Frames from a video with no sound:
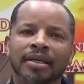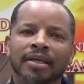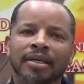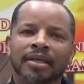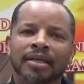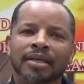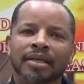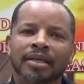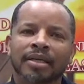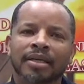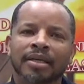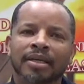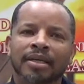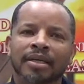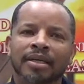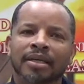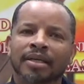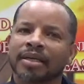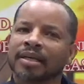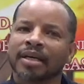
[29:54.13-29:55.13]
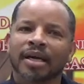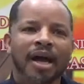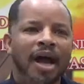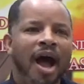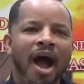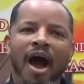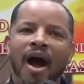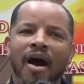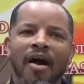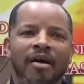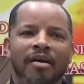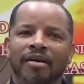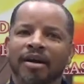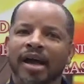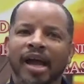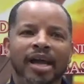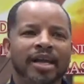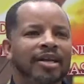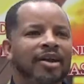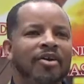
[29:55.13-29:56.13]
yes. Oh,
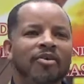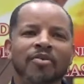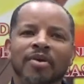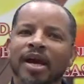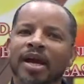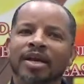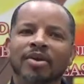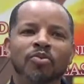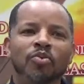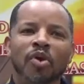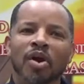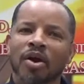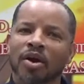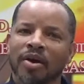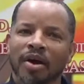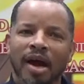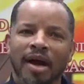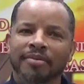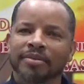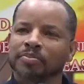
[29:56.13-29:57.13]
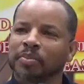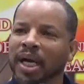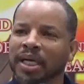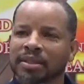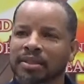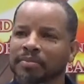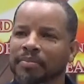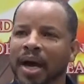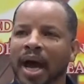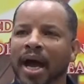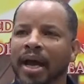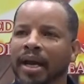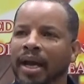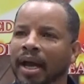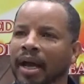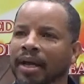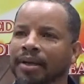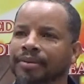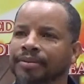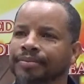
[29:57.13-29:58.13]
ain't no way in the world. No
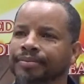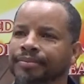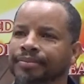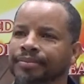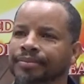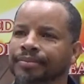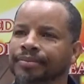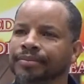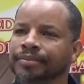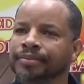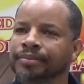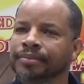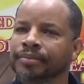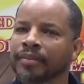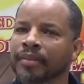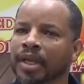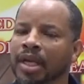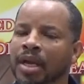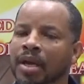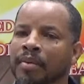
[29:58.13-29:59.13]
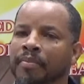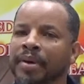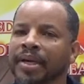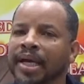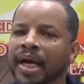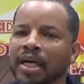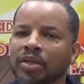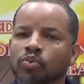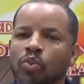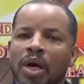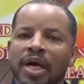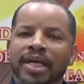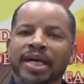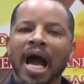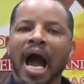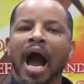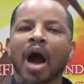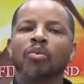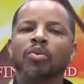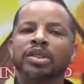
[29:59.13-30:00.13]
way. No way. Because what
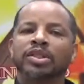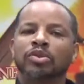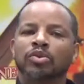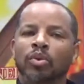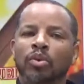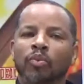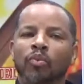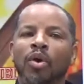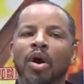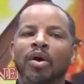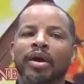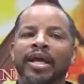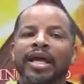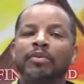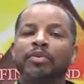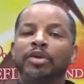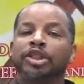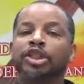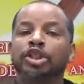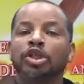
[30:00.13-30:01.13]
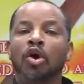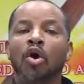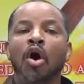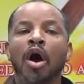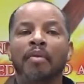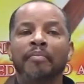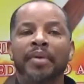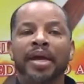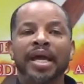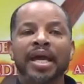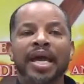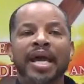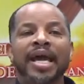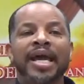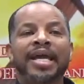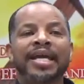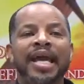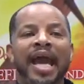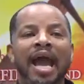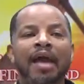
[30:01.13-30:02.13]
God was, what he was showing me,
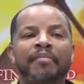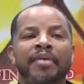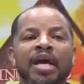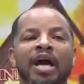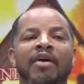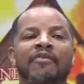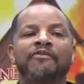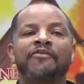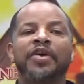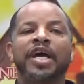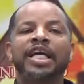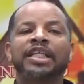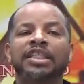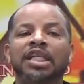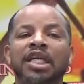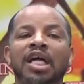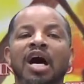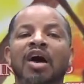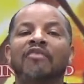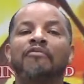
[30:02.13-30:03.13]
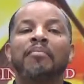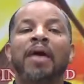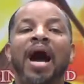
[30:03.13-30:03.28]
he gave me a vision of